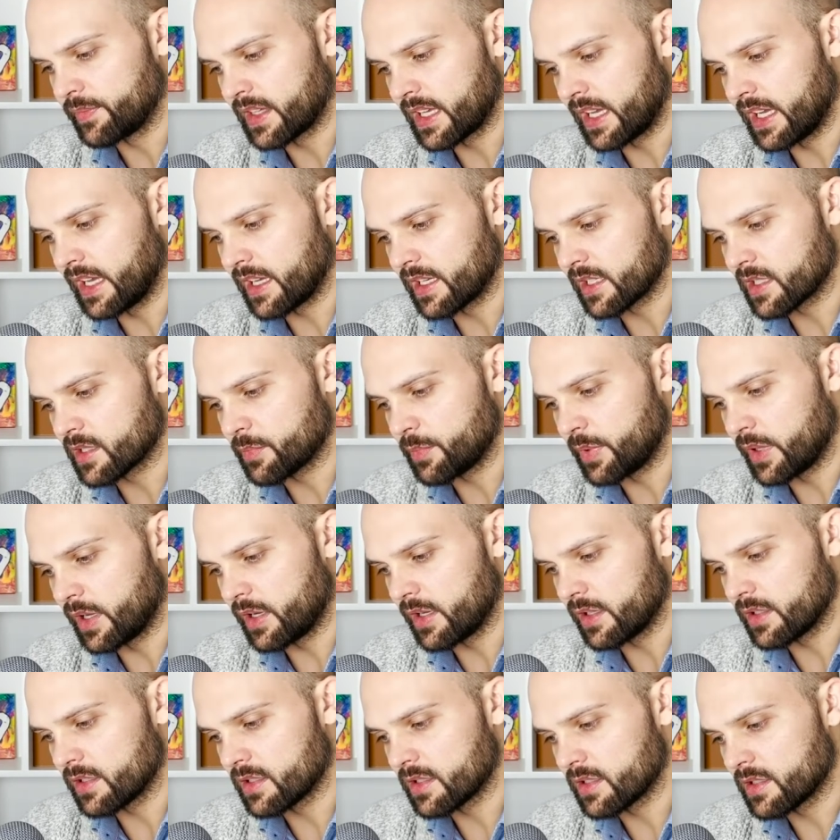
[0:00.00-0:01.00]

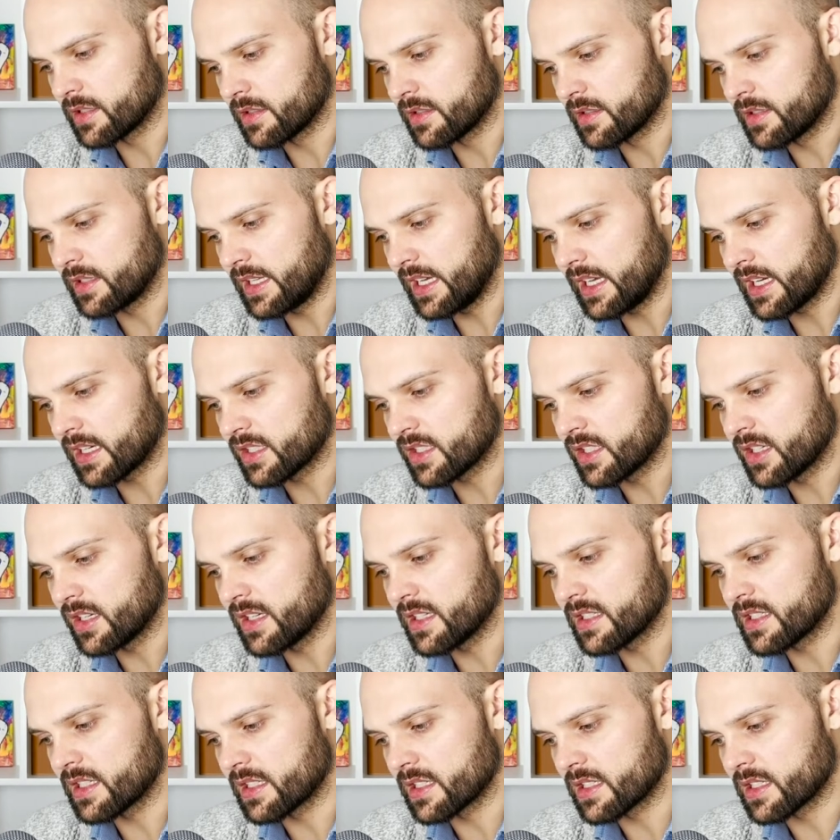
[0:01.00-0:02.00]
experts'
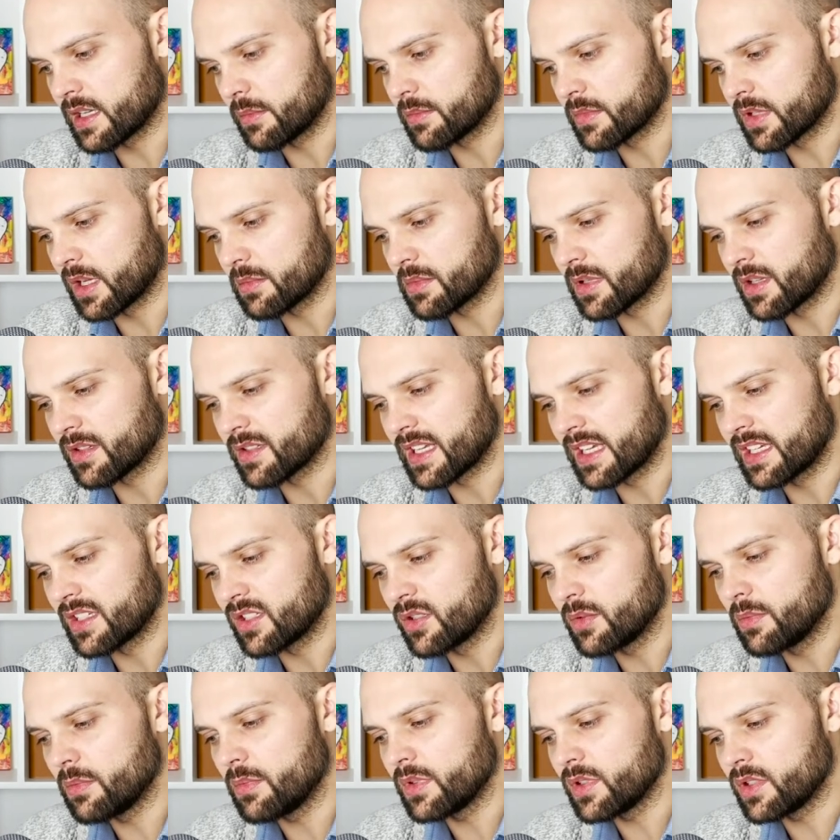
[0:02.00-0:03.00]
lectures, and sometimes I'll say,
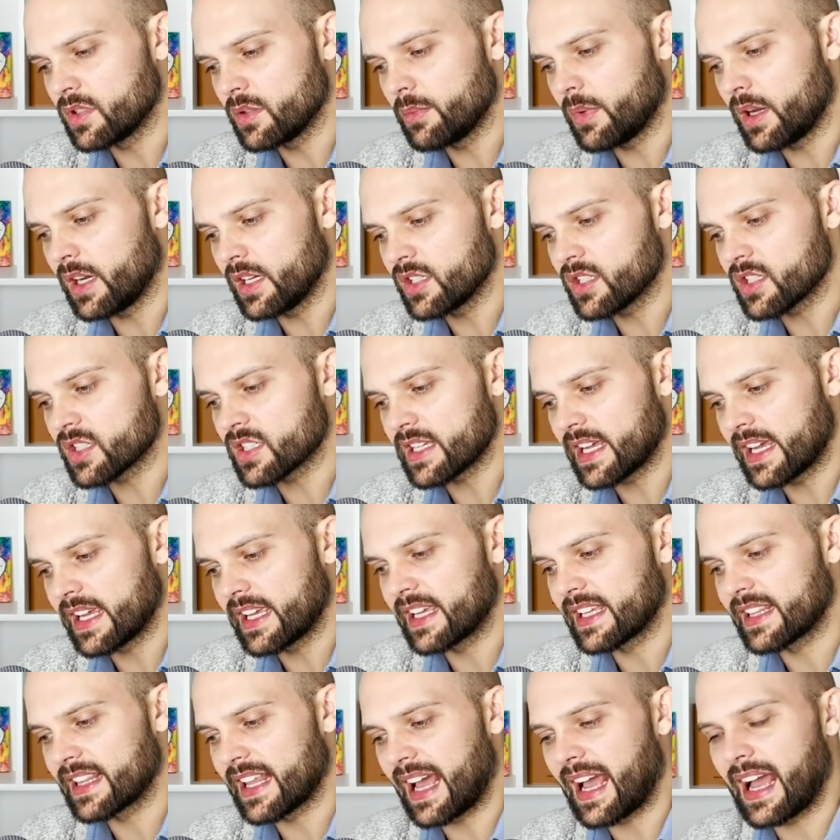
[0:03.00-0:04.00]
do you mind just
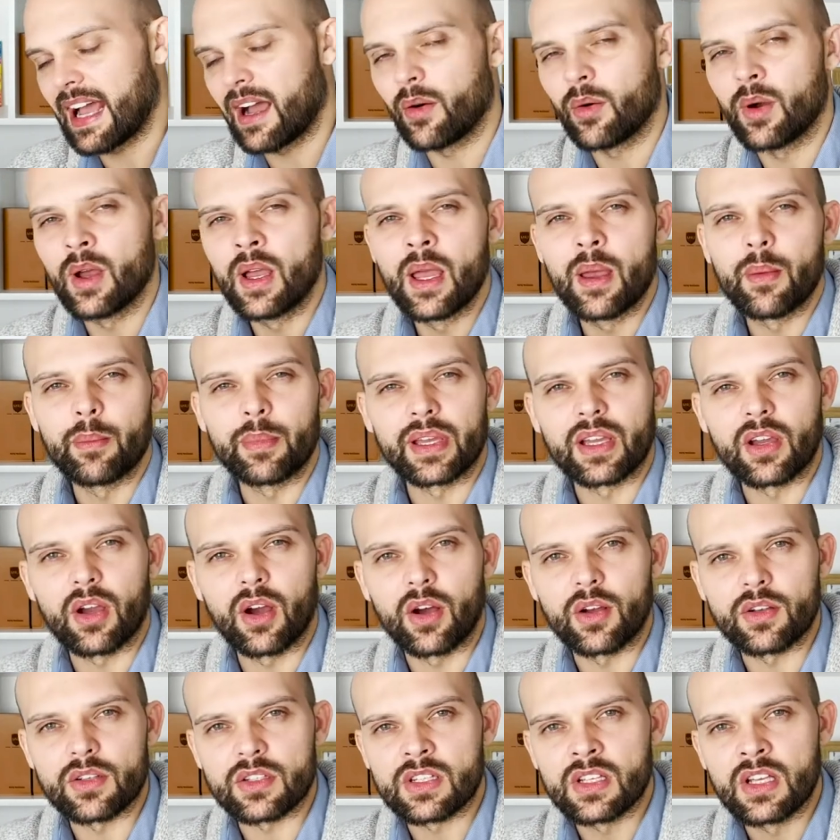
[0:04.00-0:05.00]
taking that out,
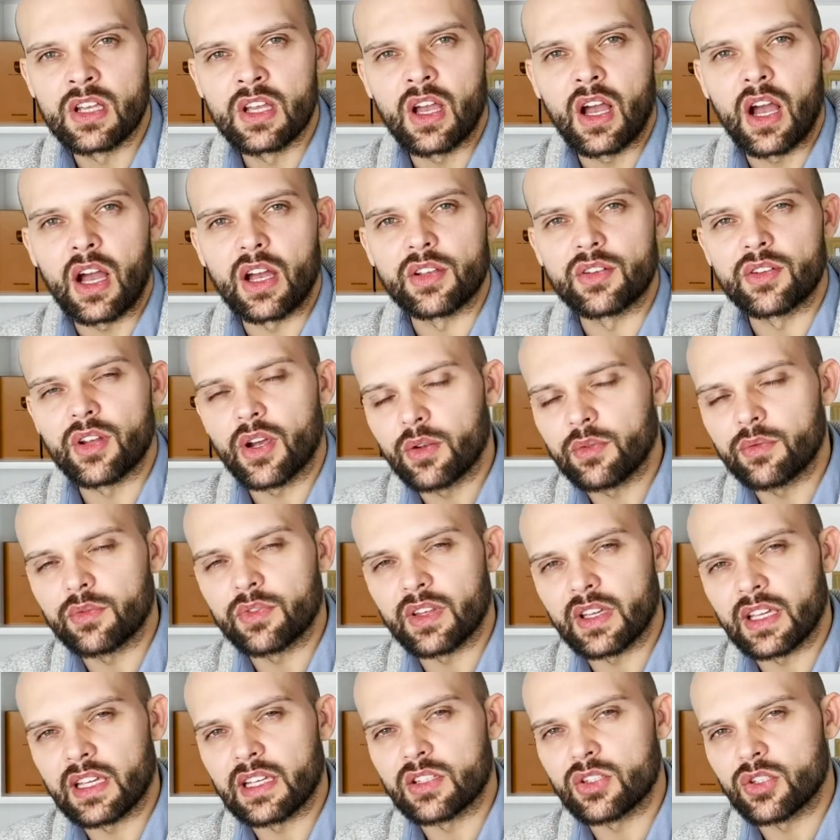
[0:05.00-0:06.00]
because I don't
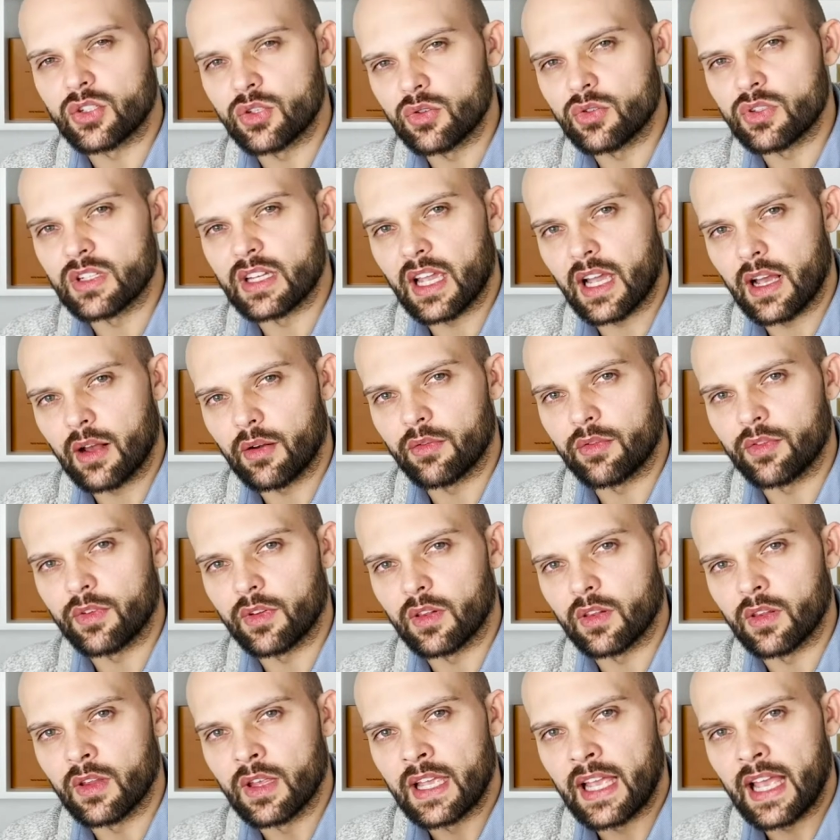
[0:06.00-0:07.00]
think it's hugely
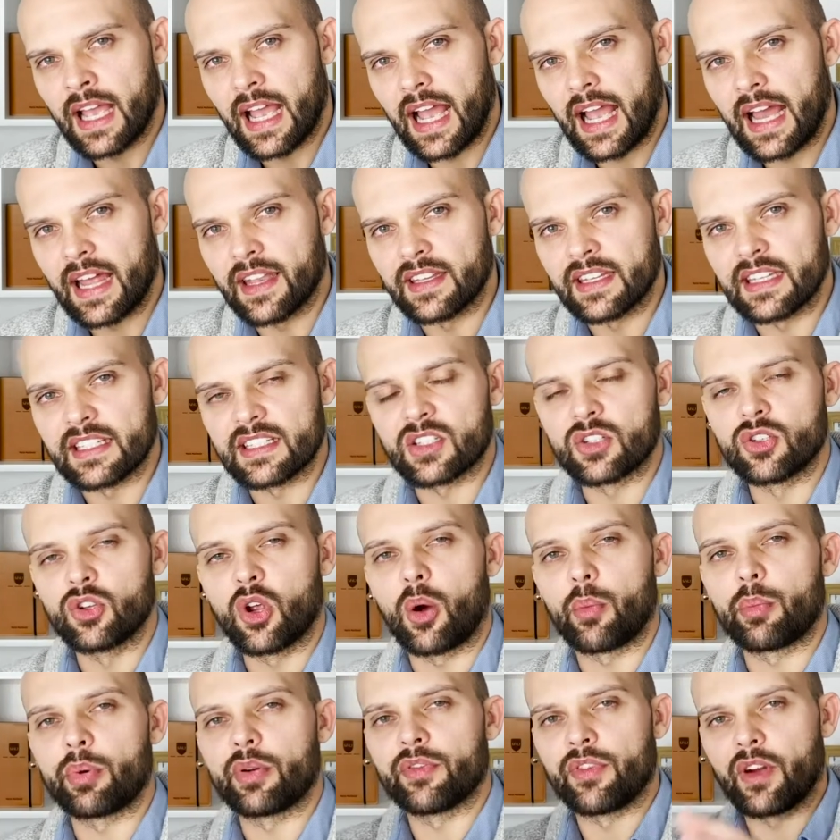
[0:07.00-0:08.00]
helpful and it's
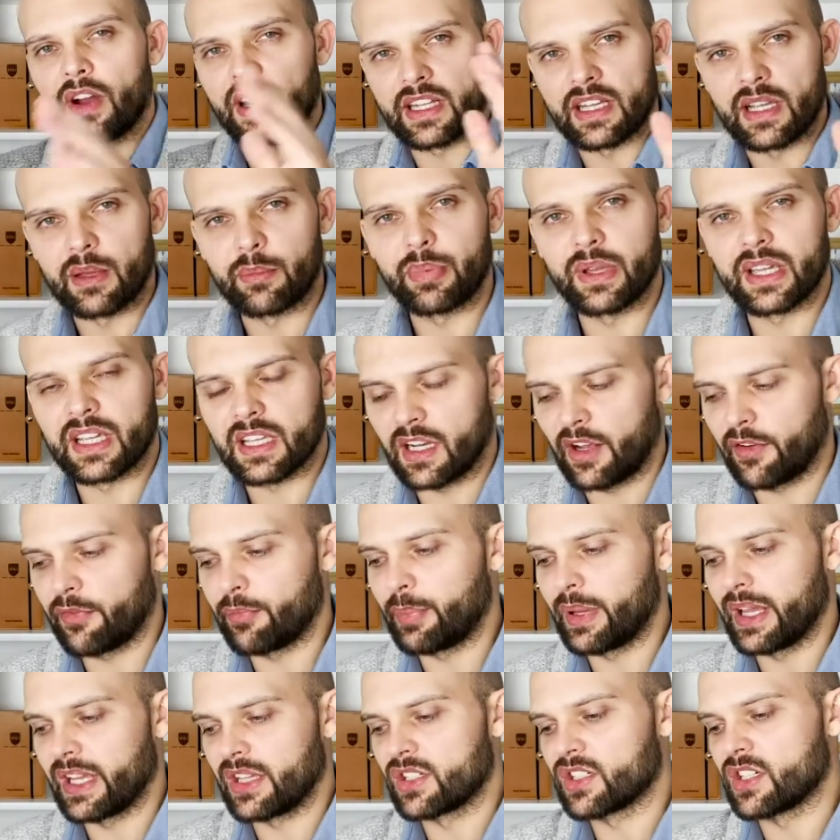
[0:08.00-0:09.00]
not providing a big enough
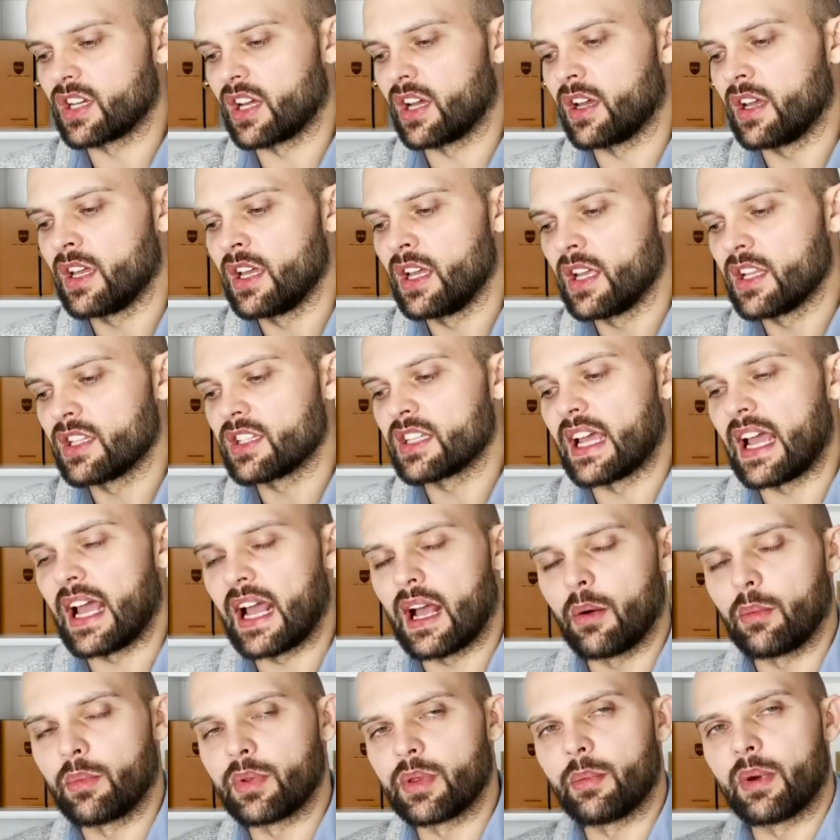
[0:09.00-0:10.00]
picture to
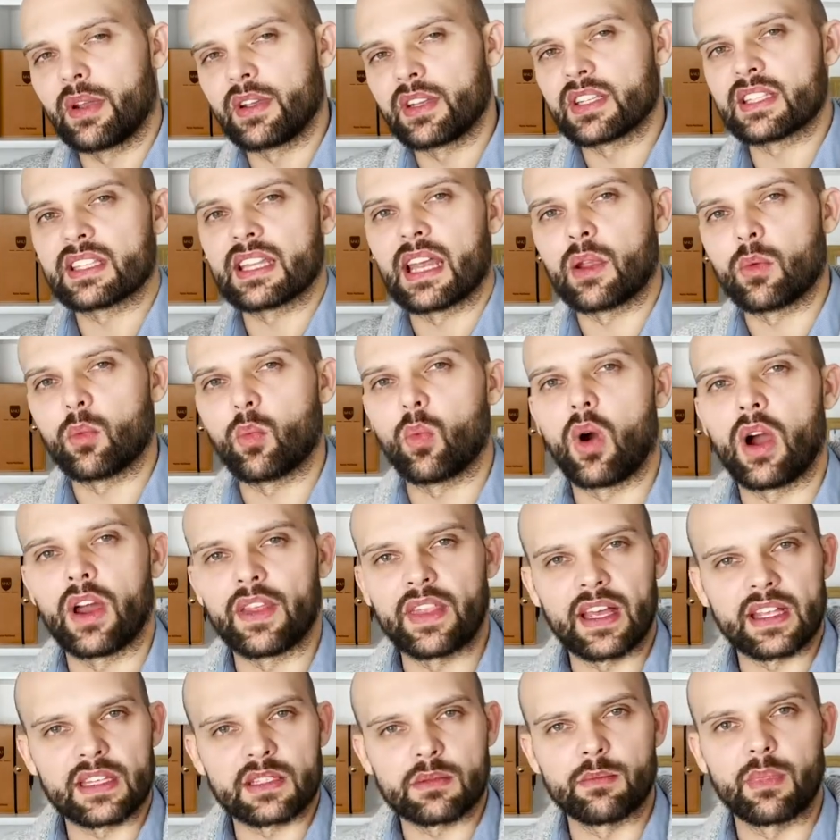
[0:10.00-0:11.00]
help them understand why
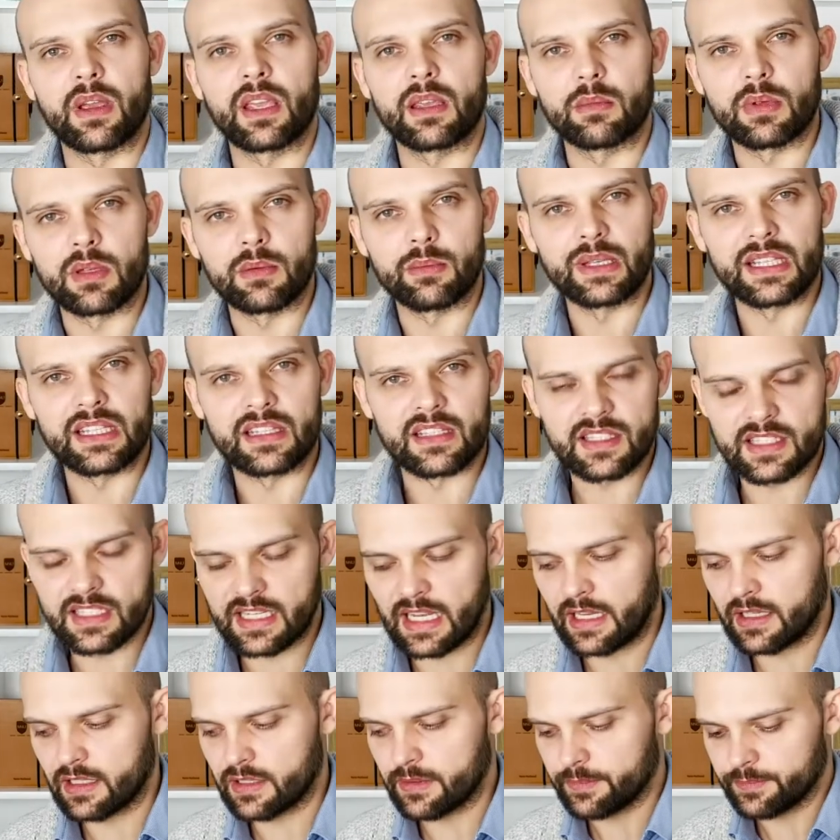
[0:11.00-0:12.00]
that's maybe been said.